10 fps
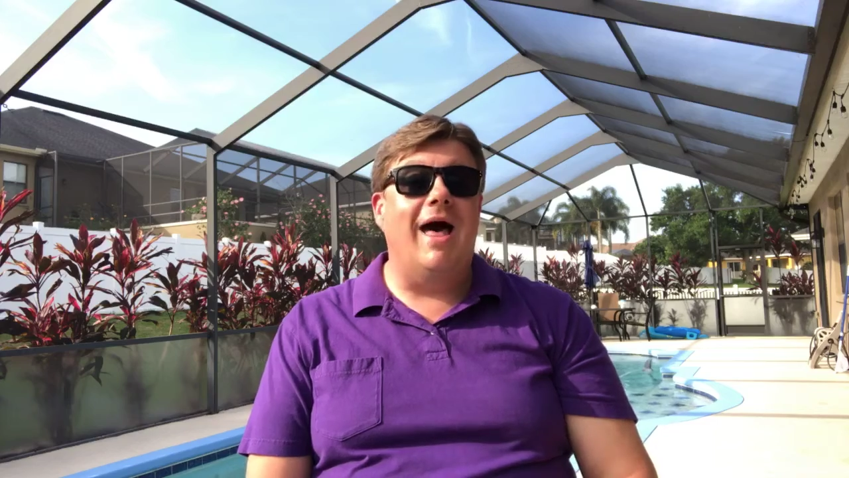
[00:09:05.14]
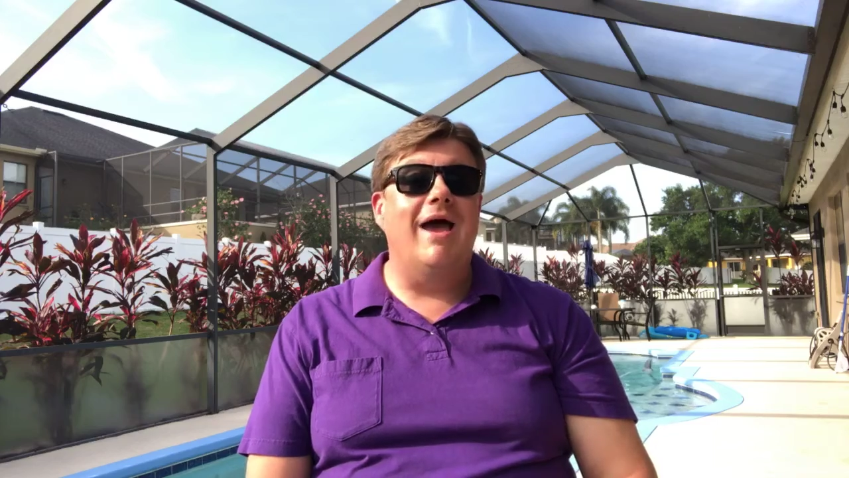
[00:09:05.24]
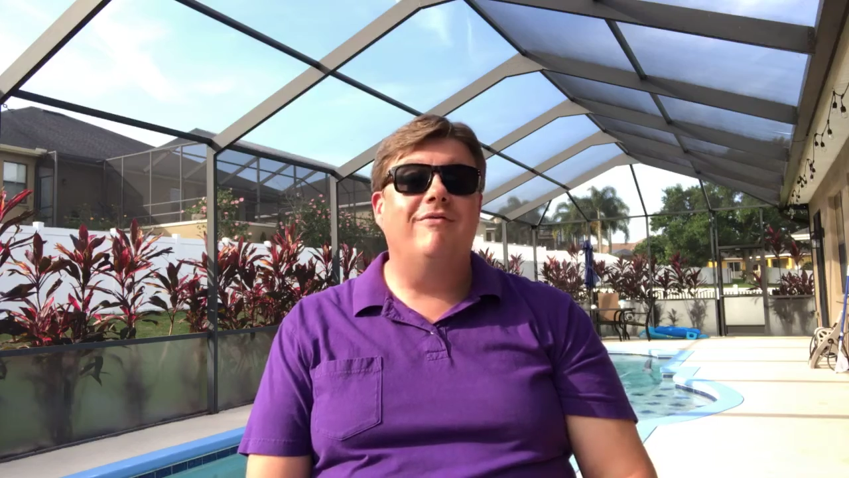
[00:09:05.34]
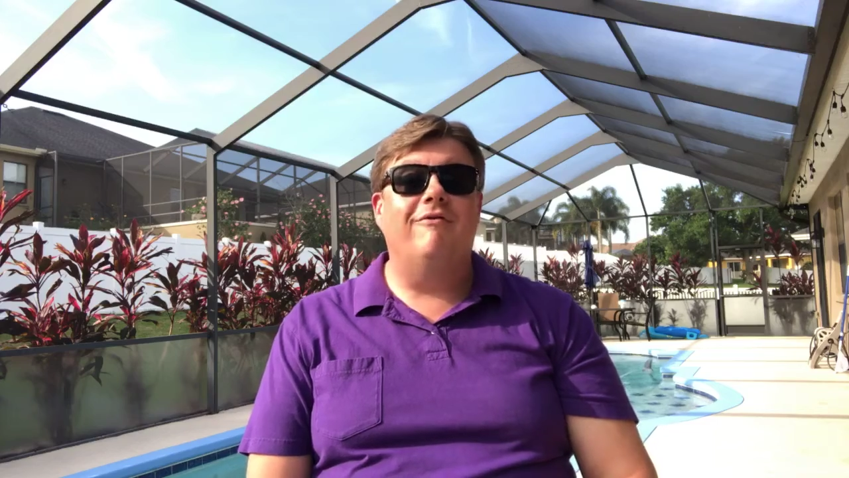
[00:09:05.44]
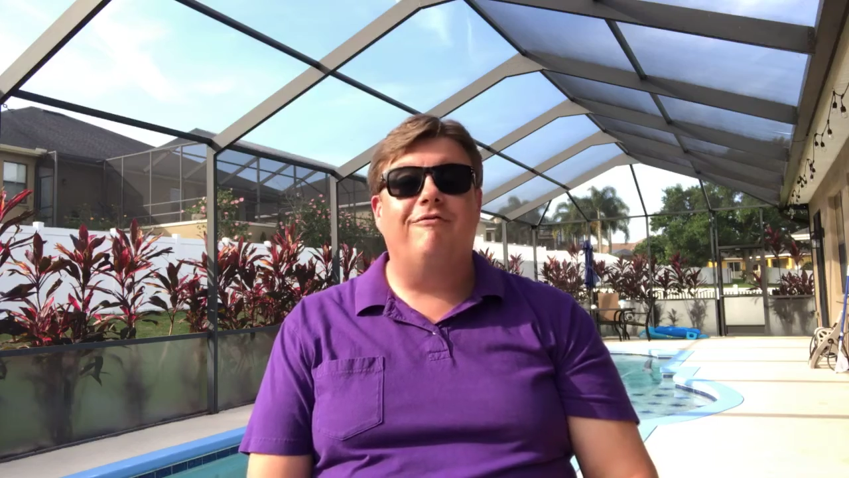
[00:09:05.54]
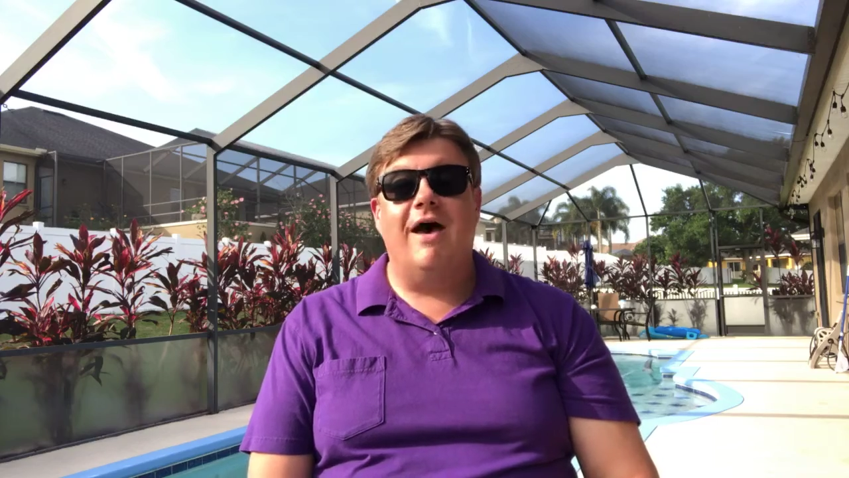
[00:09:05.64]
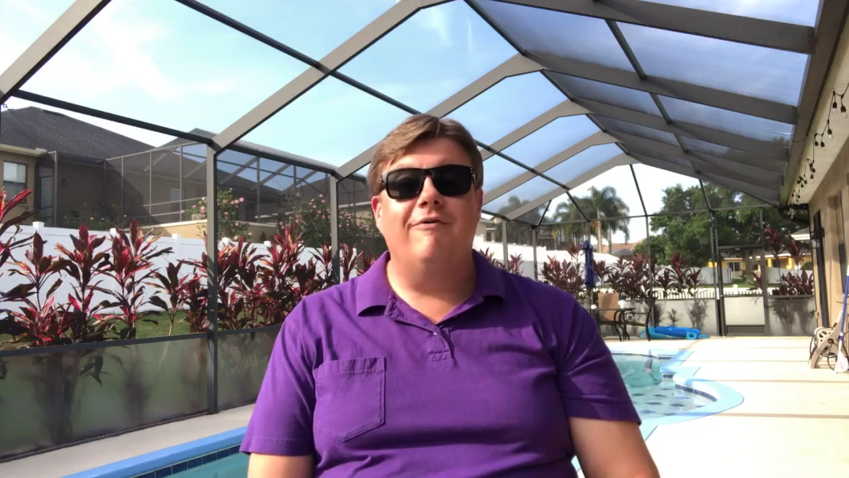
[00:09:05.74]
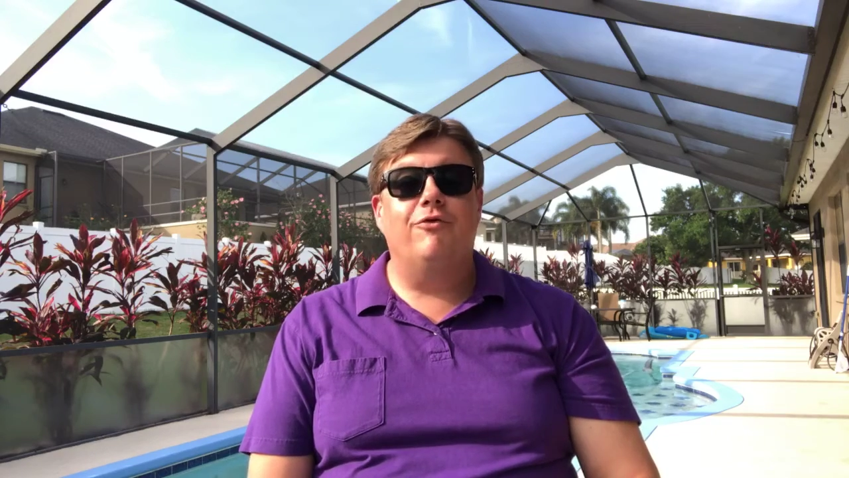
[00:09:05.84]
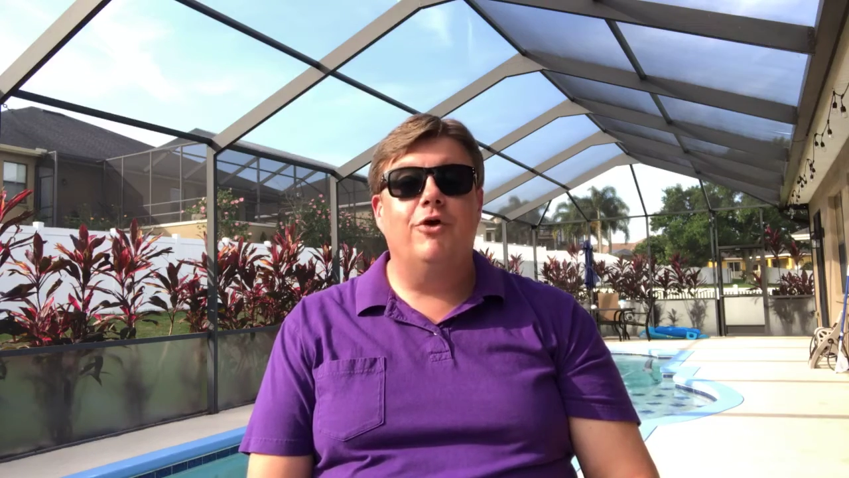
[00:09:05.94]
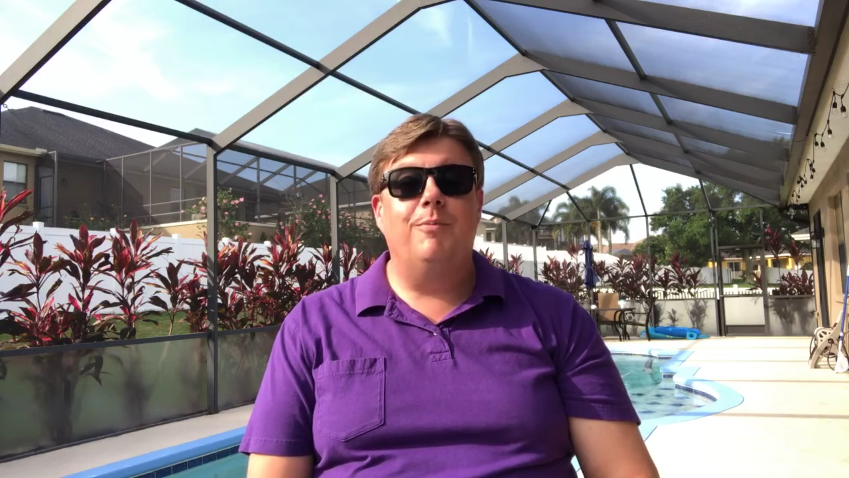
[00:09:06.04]
live at
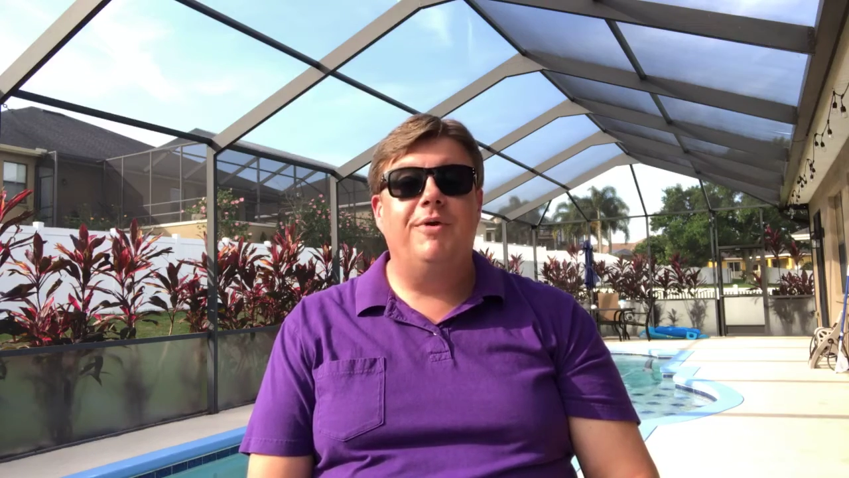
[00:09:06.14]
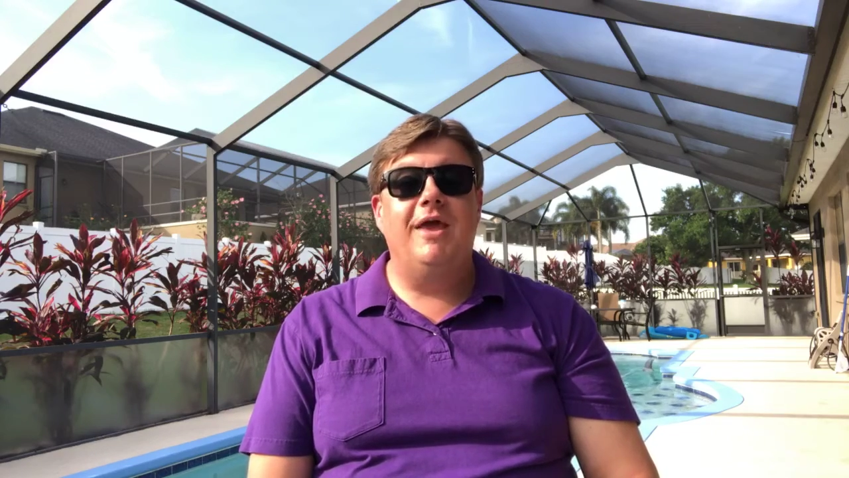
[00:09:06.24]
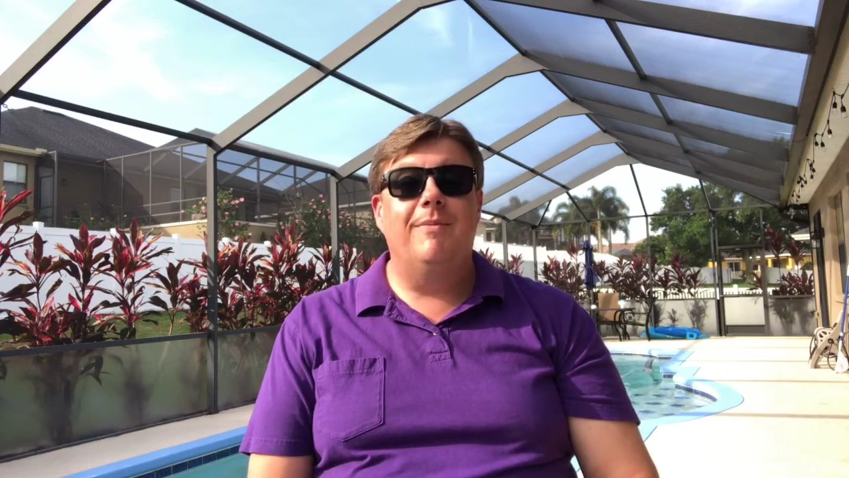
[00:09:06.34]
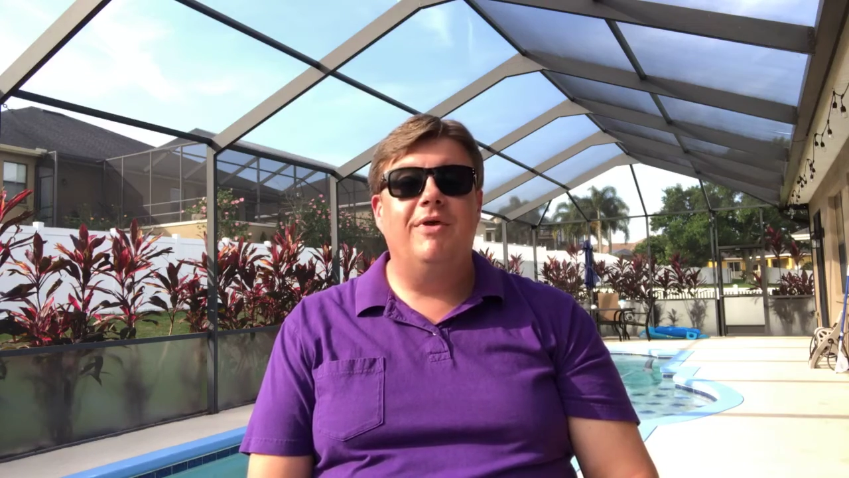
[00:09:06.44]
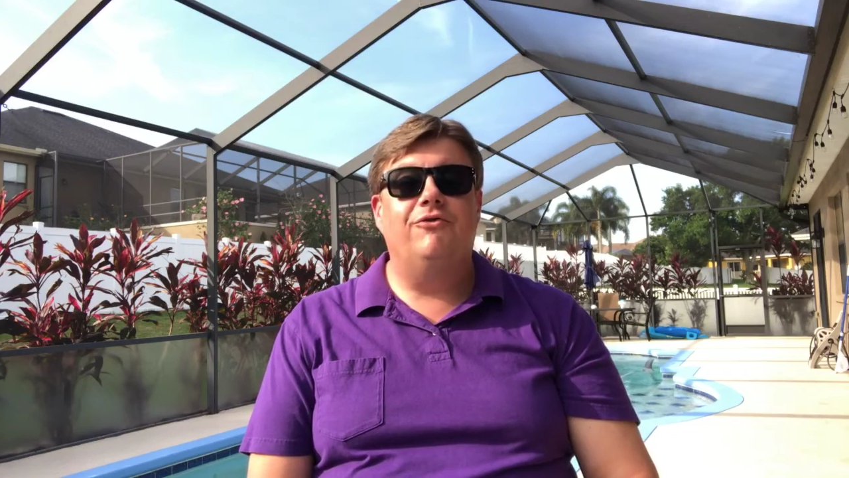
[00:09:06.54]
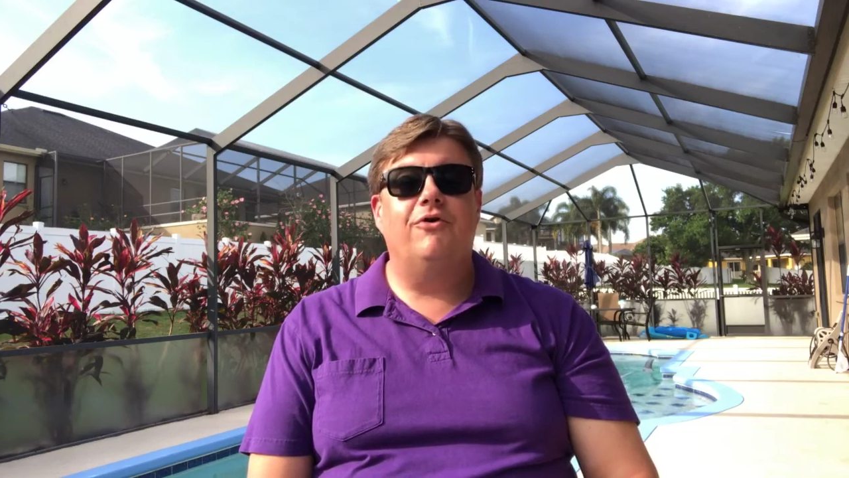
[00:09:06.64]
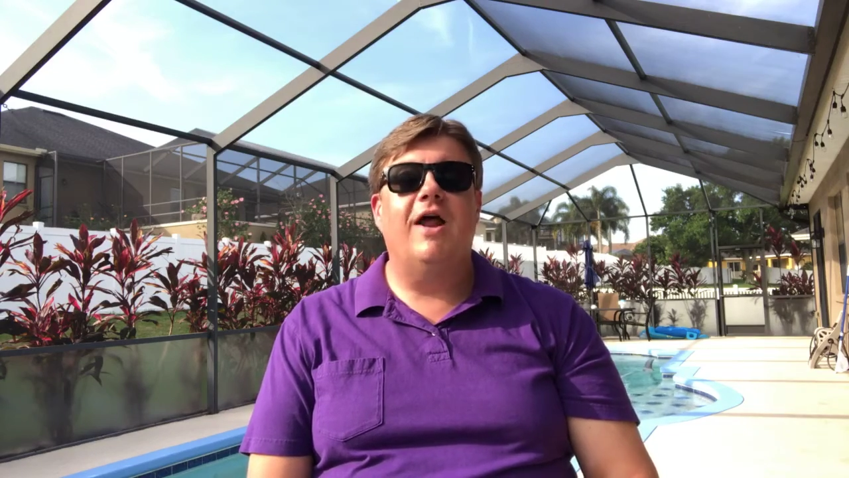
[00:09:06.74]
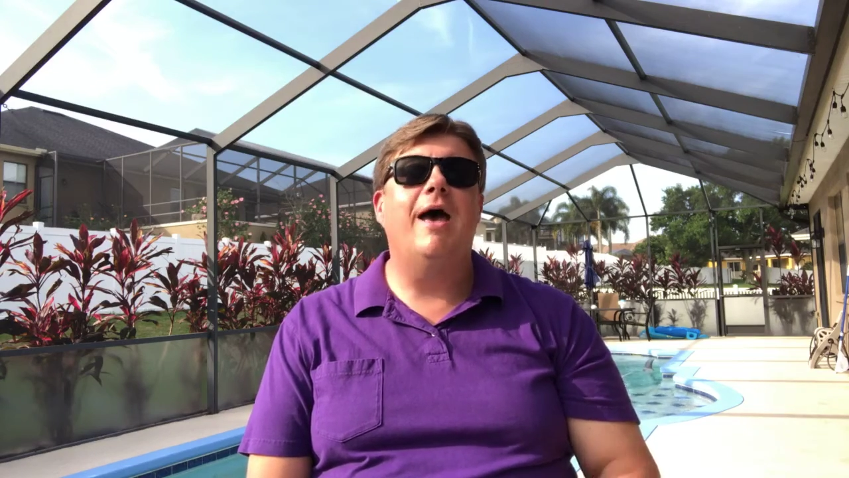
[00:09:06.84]
5:30 p.m. Eastern.